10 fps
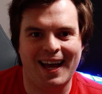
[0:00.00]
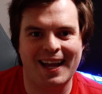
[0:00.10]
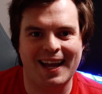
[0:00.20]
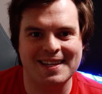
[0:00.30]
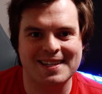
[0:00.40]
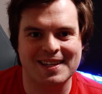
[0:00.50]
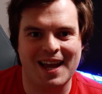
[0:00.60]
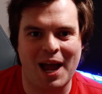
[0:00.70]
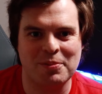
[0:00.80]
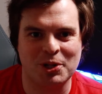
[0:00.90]
Hi guys,
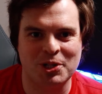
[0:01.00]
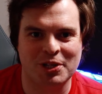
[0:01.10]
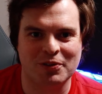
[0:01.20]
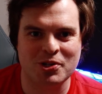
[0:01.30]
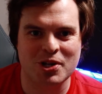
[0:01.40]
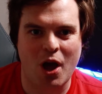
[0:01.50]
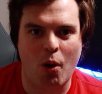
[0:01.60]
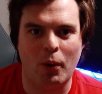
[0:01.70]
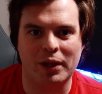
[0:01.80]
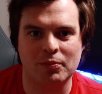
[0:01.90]
I'm Johnny Chivers.
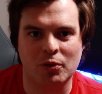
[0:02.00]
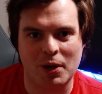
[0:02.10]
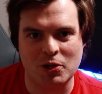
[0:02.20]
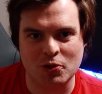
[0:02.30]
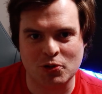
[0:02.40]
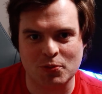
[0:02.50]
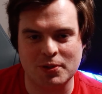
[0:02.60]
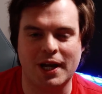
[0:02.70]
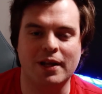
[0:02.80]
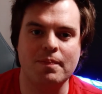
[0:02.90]
Welcome to my
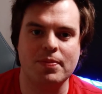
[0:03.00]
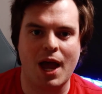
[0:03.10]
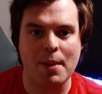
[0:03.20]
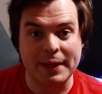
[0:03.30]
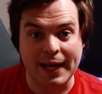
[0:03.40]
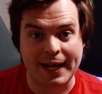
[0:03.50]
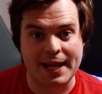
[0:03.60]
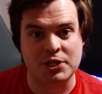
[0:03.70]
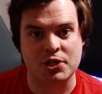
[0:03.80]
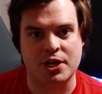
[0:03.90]
YouTube channel. I'm a data
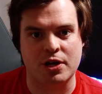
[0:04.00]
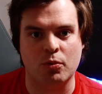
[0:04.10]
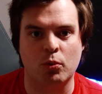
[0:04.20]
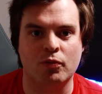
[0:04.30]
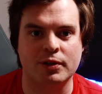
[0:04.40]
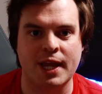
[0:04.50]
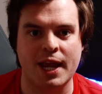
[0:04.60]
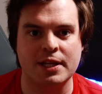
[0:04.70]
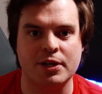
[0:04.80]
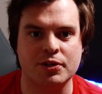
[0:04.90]
engineer with over
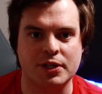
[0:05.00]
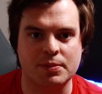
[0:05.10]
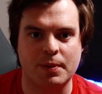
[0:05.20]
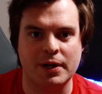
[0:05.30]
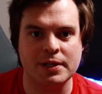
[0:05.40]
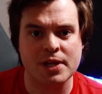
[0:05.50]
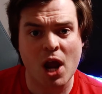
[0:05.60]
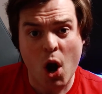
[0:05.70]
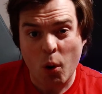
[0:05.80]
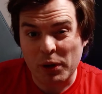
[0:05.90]
10 years experience
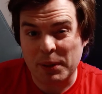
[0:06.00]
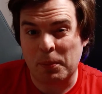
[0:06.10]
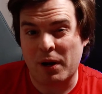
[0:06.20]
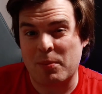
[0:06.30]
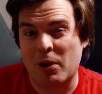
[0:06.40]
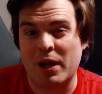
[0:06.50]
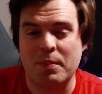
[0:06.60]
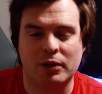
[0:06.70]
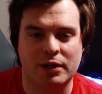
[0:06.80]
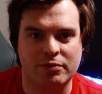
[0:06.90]
working primarily
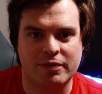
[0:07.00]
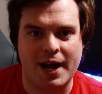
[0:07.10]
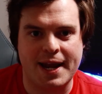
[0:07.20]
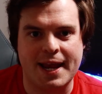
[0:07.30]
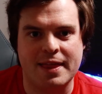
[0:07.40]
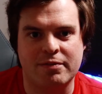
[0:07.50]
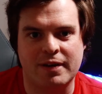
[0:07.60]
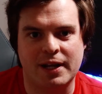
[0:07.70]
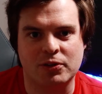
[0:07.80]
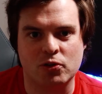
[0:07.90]
Monday to Friday in the
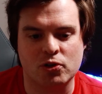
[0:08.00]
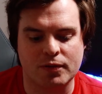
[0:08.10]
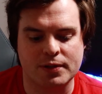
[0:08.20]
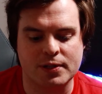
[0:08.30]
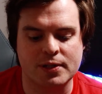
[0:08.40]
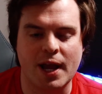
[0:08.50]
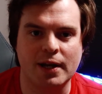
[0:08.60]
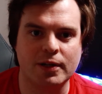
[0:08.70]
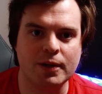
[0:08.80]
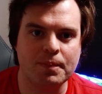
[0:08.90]
financial services
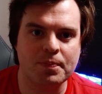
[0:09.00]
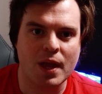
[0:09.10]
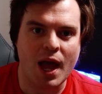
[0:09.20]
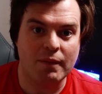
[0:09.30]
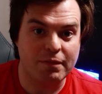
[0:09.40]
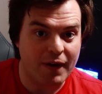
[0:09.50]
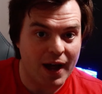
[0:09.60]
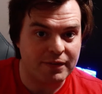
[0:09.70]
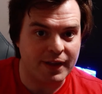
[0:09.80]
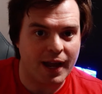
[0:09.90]
sector.
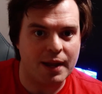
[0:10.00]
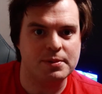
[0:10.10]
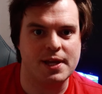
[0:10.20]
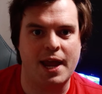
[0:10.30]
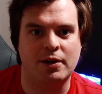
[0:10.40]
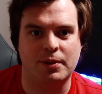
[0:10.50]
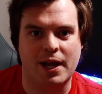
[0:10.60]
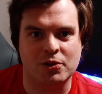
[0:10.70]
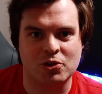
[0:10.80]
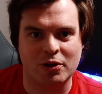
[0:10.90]
five times
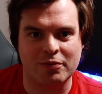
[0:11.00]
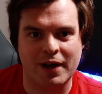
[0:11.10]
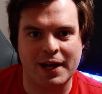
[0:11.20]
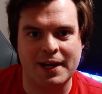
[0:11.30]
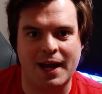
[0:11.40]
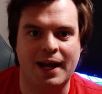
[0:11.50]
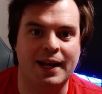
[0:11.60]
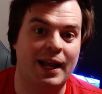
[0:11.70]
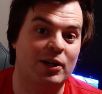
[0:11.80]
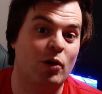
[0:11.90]
AWS certified,
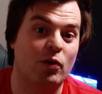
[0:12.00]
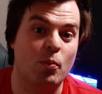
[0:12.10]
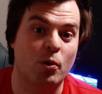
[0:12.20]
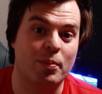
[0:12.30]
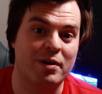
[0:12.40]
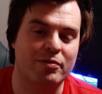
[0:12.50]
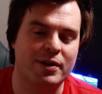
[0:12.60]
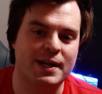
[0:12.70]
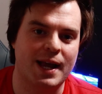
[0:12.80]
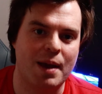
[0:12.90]
and I like nothing more in my
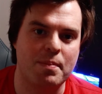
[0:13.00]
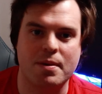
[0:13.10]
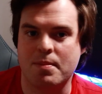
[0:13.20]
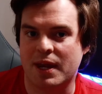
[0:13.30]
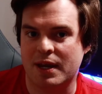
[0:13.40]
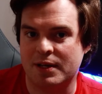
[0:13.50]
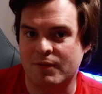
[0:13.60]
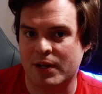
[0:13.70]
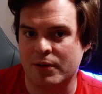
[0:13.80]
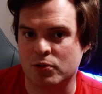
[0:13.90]
free time than making
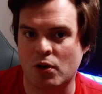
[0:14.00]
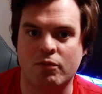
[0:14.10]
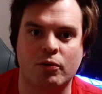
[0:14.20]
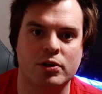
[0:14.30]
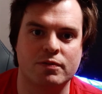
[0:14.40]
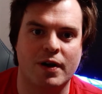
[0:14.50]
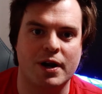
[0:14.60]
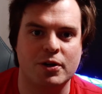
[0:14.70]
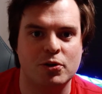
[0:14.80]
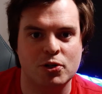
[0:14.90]
videos for this
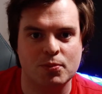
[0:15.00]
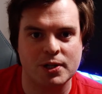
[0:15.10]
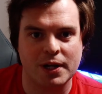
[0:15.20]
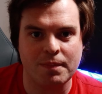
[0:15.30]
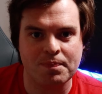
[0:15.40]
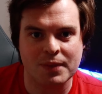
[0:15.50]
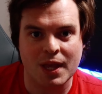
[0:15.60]
very YouTube channel.